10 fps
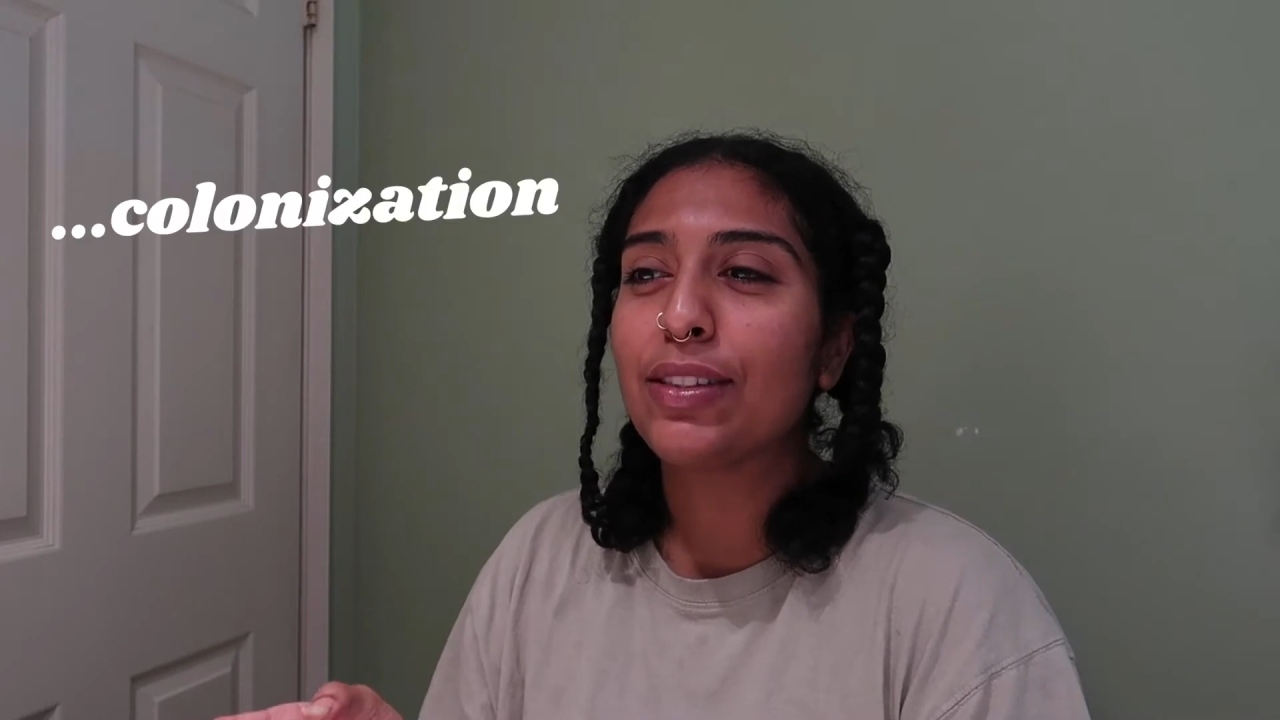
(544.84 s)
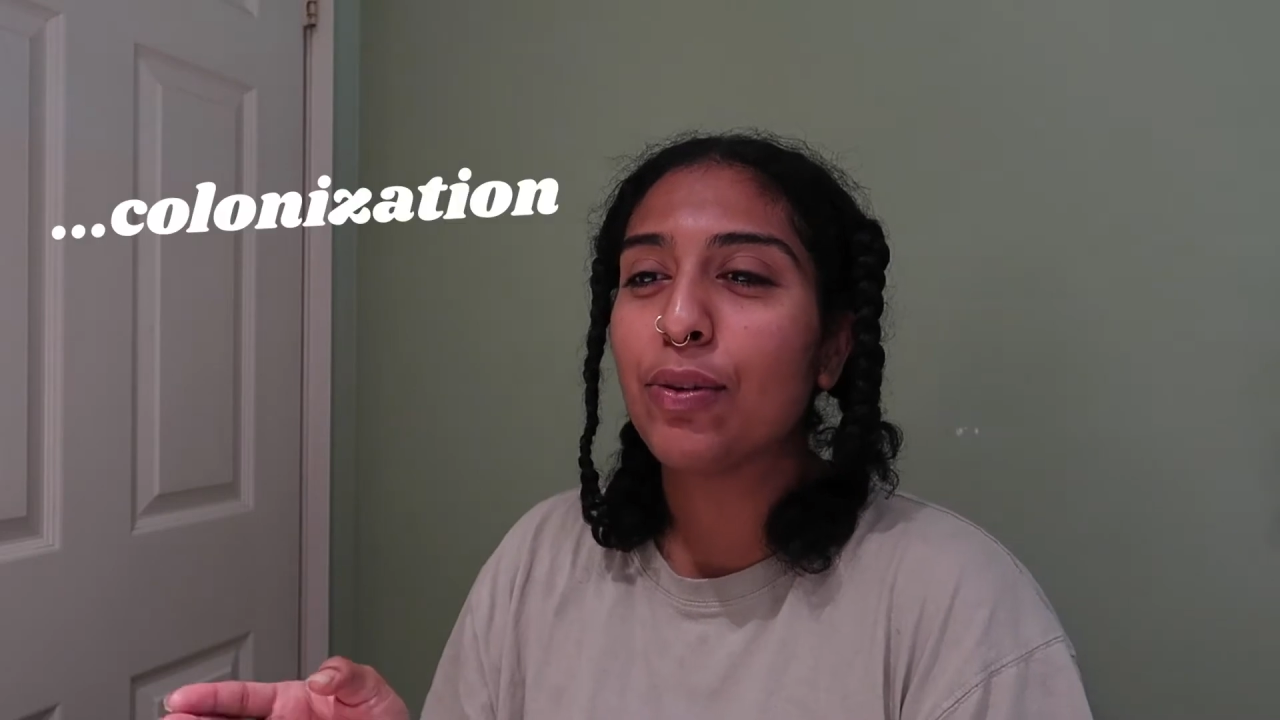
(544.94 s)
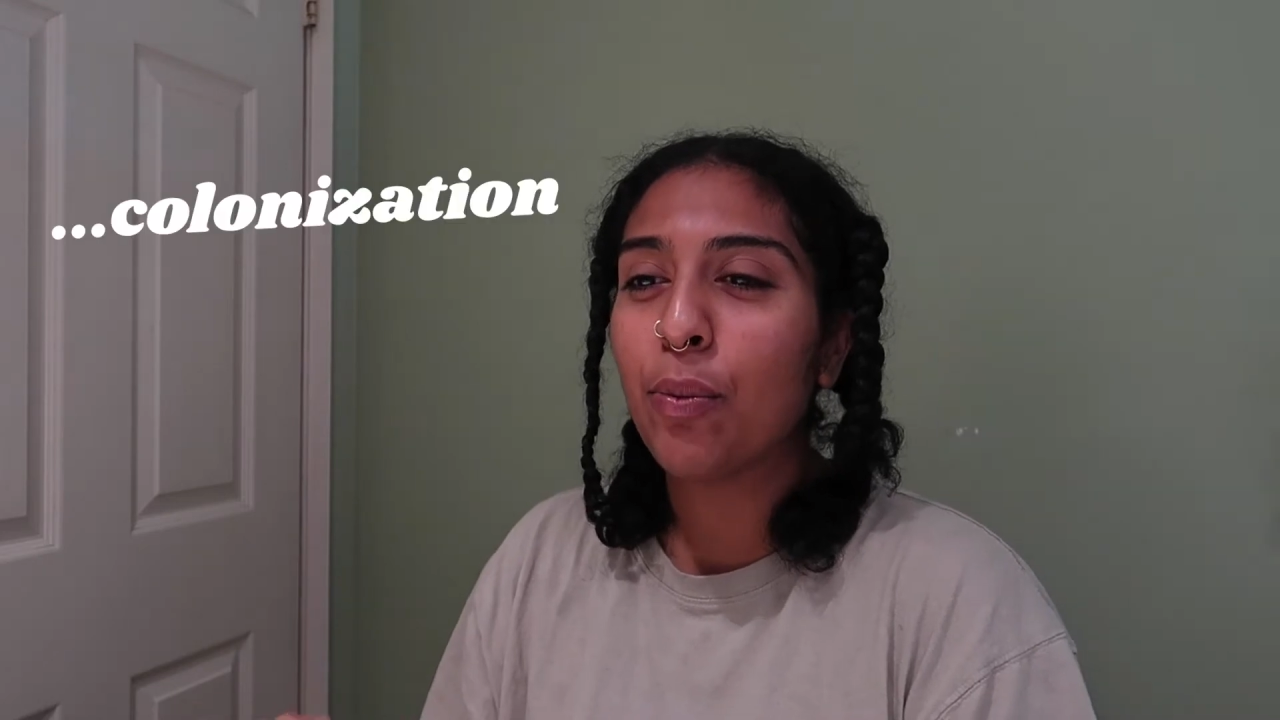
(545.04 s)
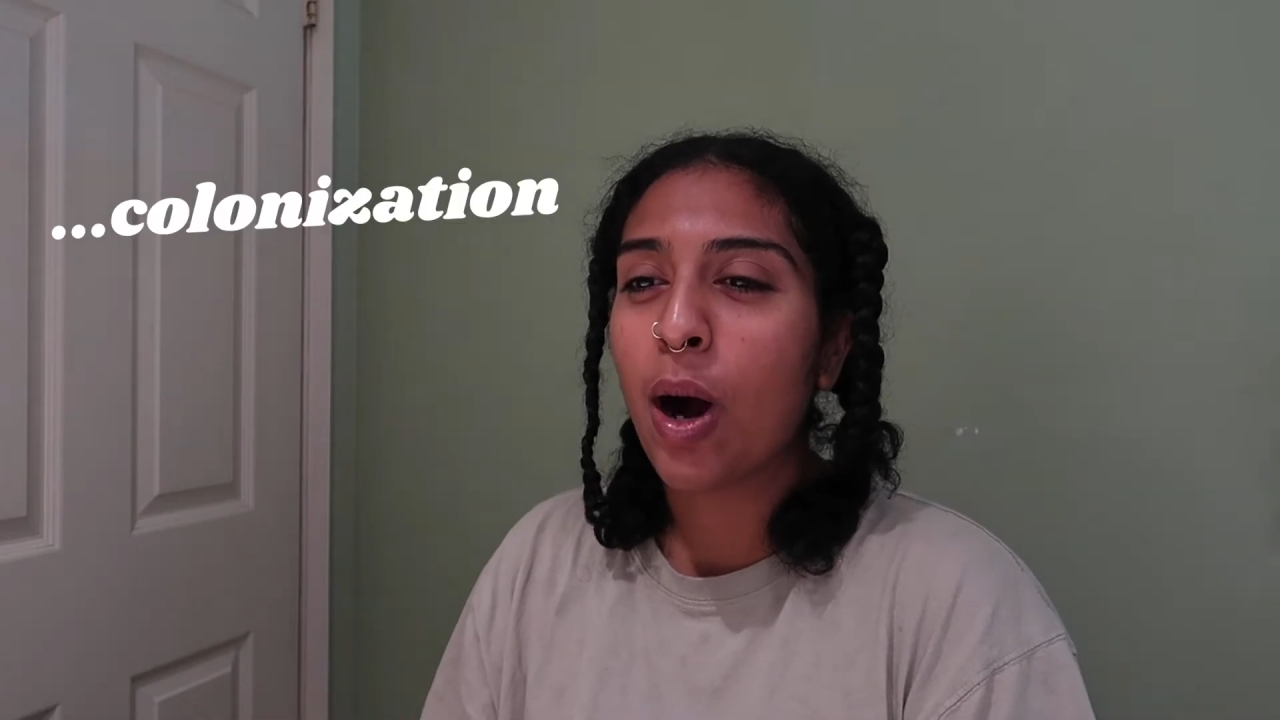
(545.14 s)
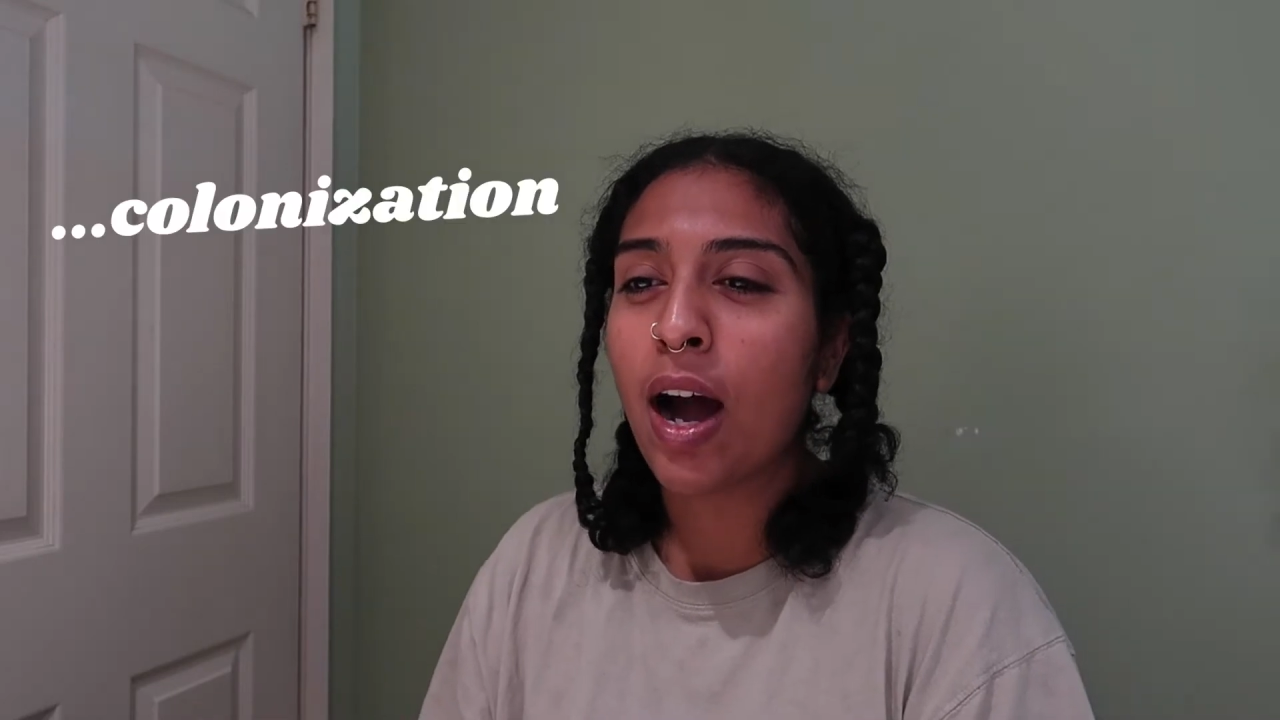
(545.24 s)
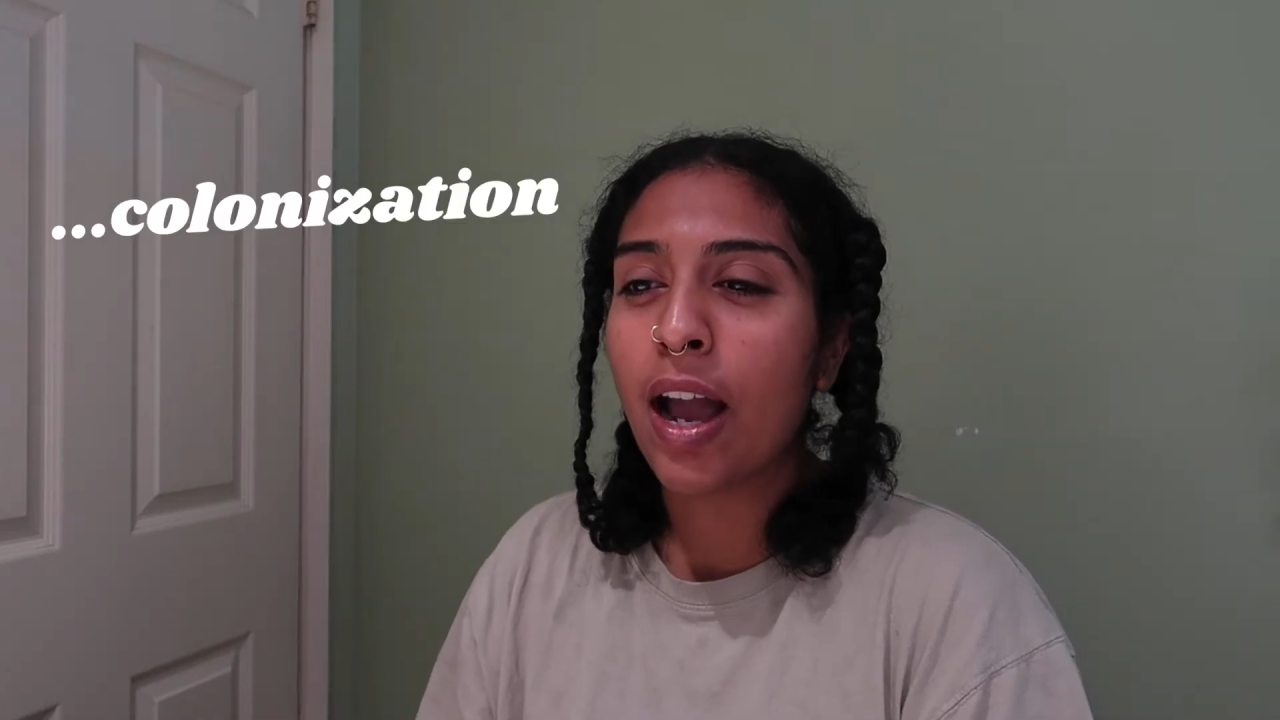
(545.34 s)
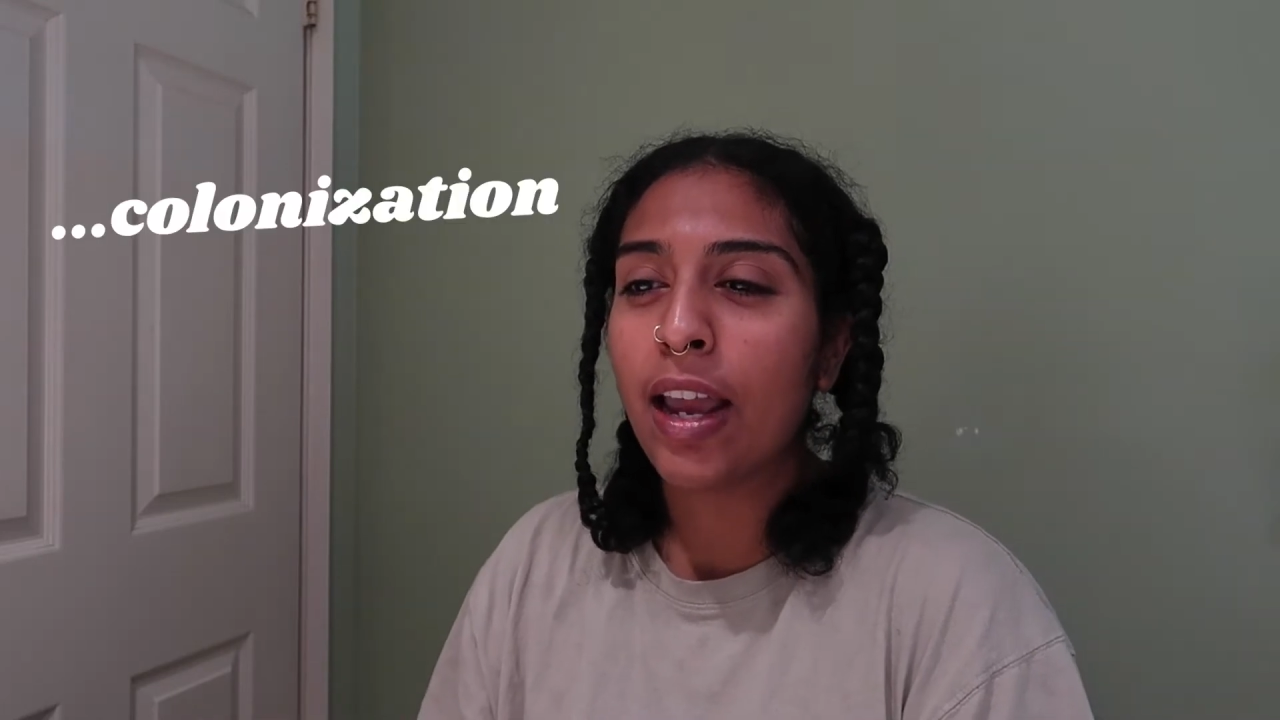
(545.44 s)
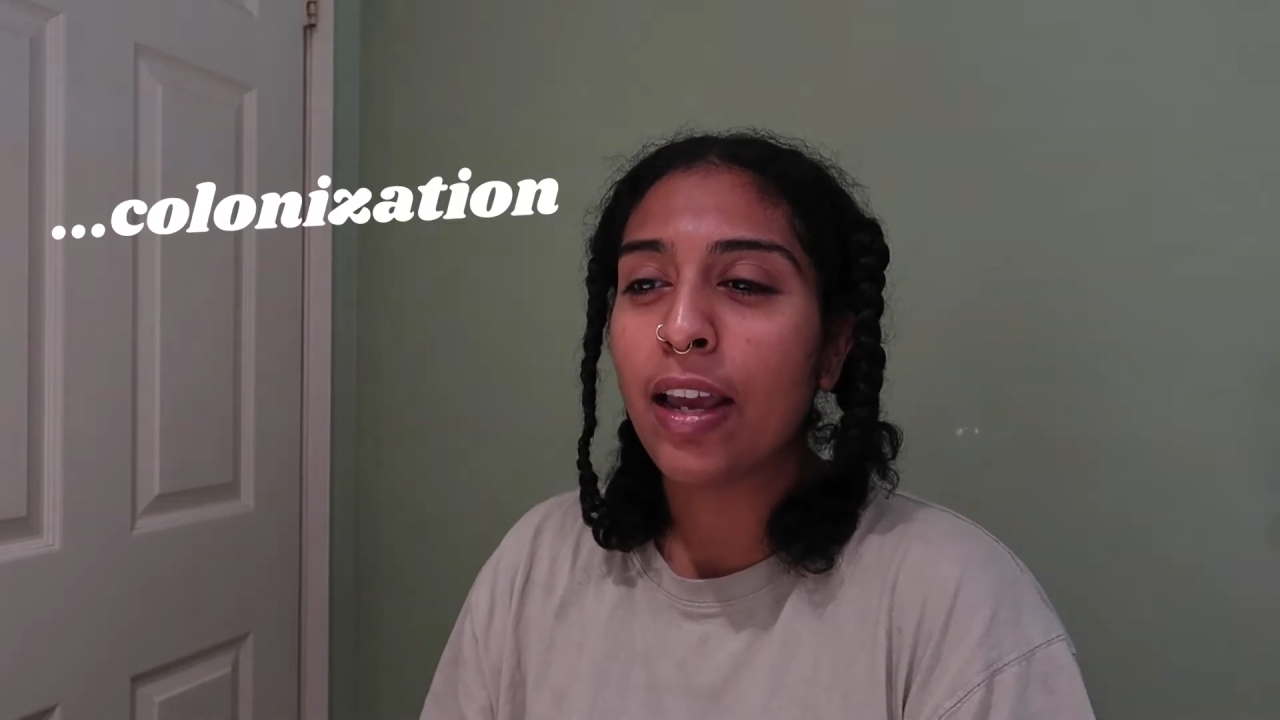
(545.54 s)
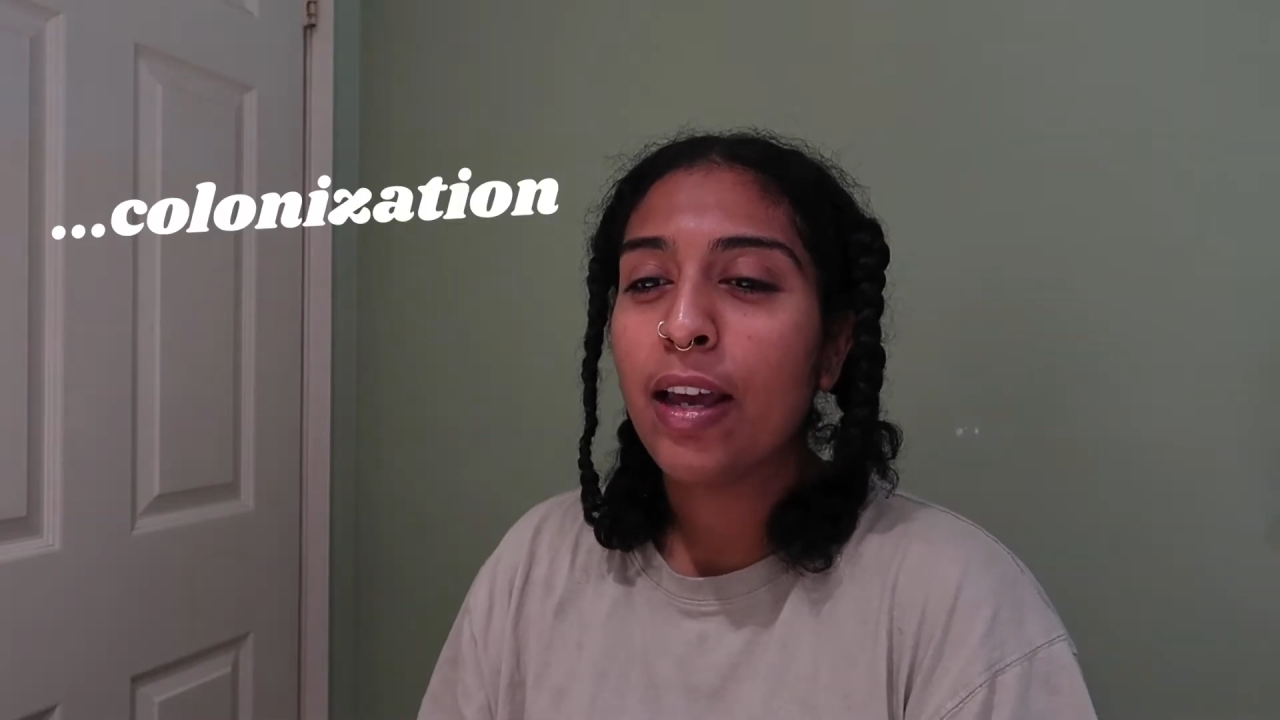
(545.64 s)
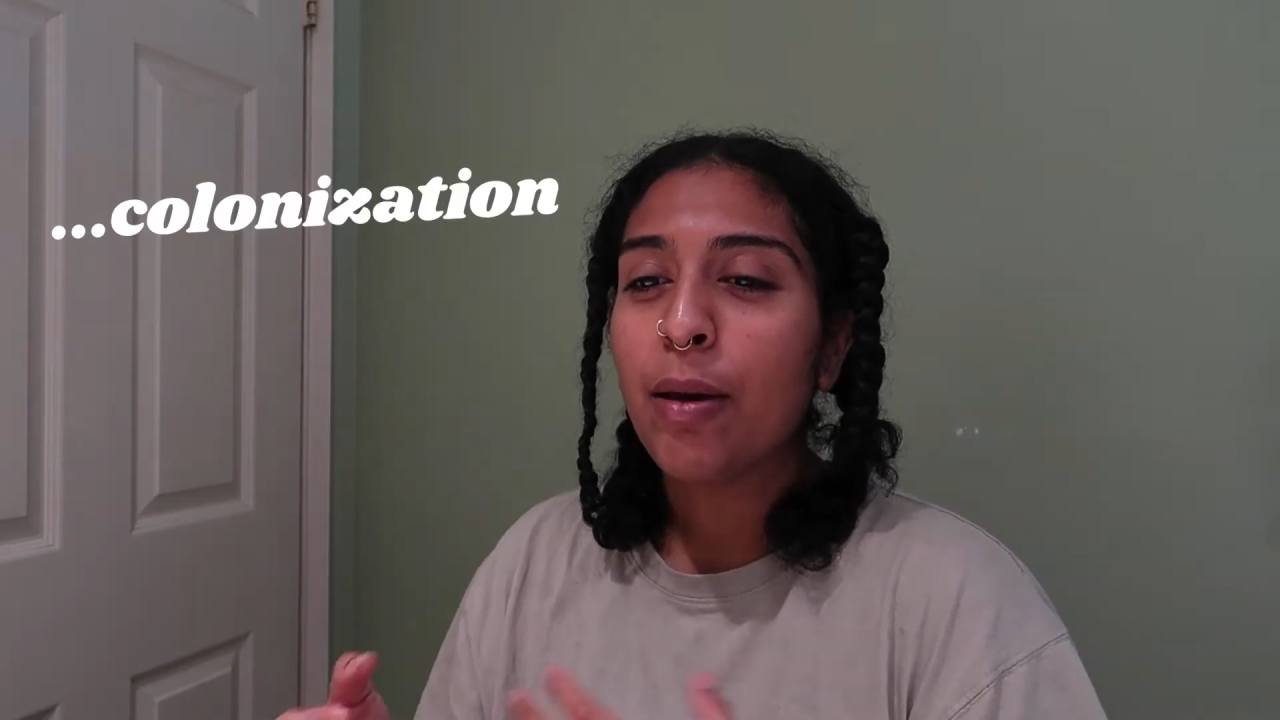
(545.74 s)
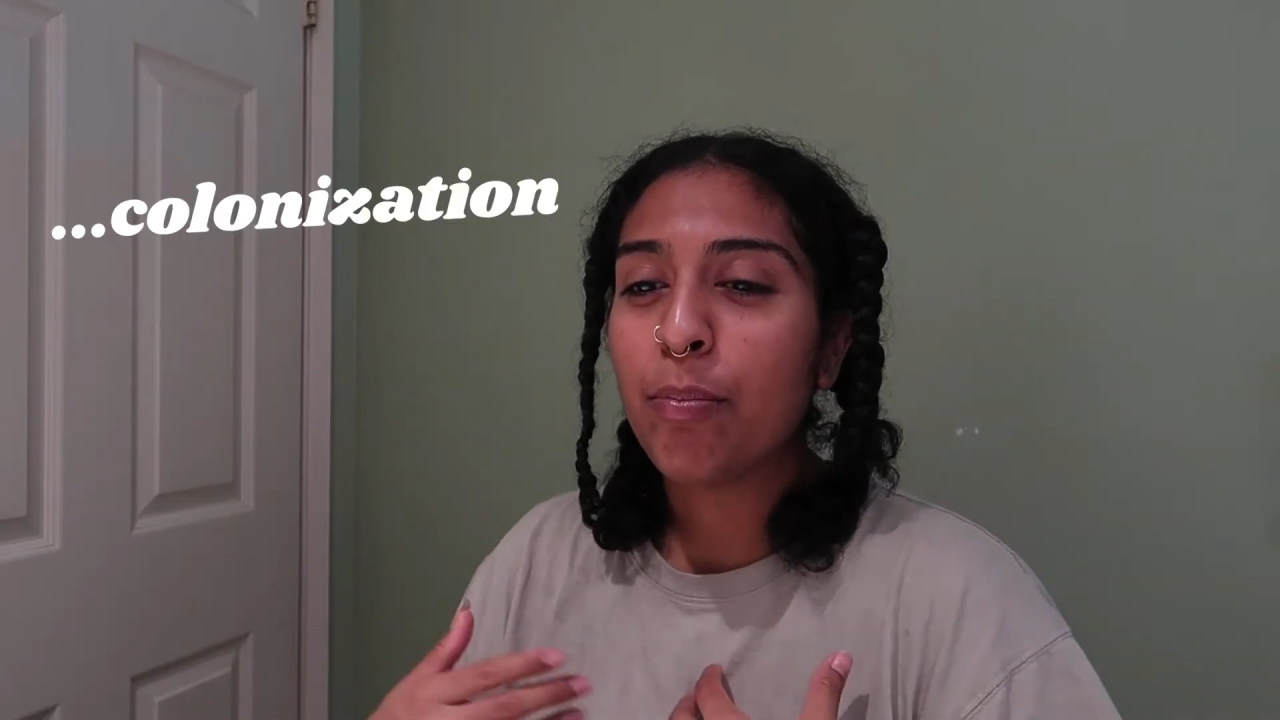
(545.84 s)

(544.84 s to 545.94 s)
as to why